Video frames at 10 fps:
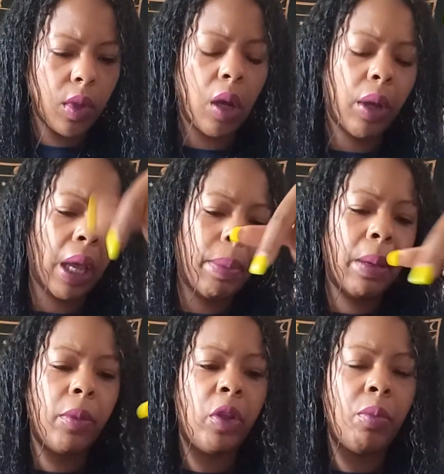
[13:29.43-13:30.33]

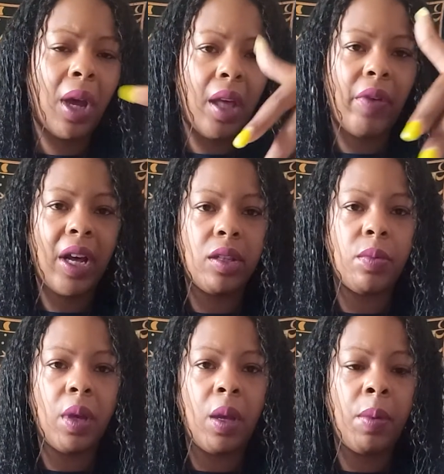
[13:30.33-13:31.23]
Okay, you might have
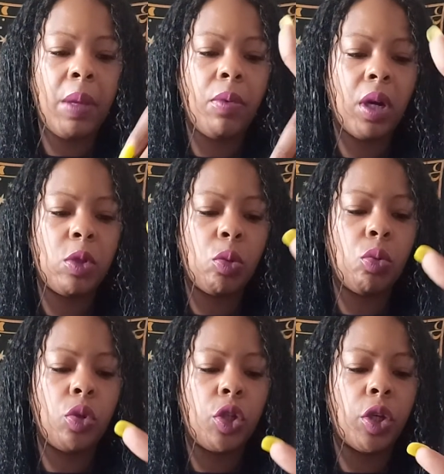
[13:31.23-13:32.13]
had people come
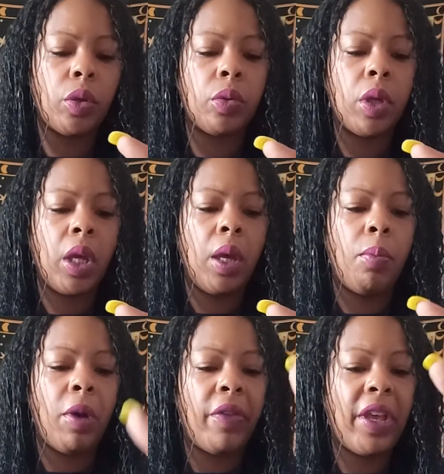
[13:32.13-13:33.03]
towards you,
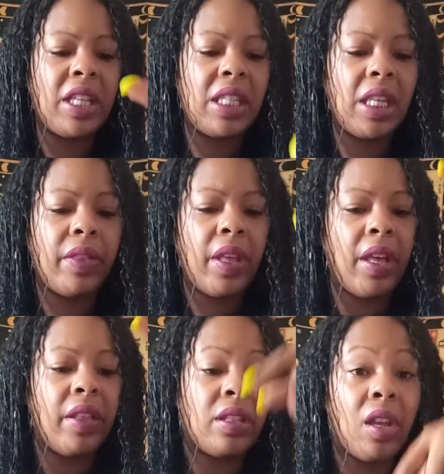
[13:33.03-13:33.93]
but they see that.
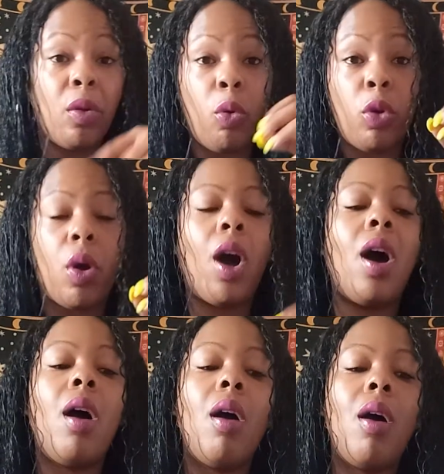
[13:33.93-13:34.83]

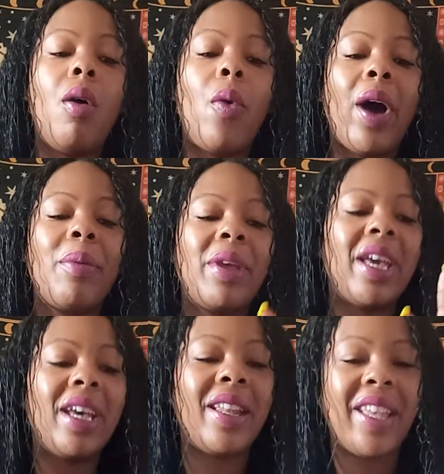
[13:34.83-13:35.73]
I'm
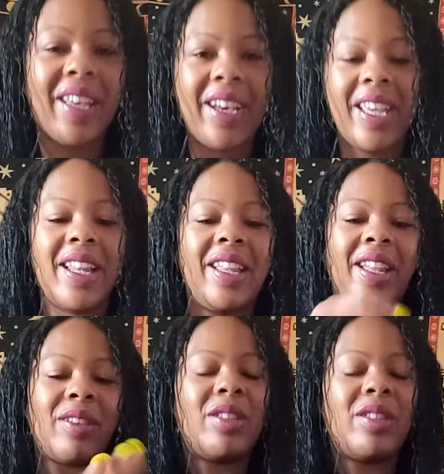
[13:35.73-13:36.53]
getting it. I get it now.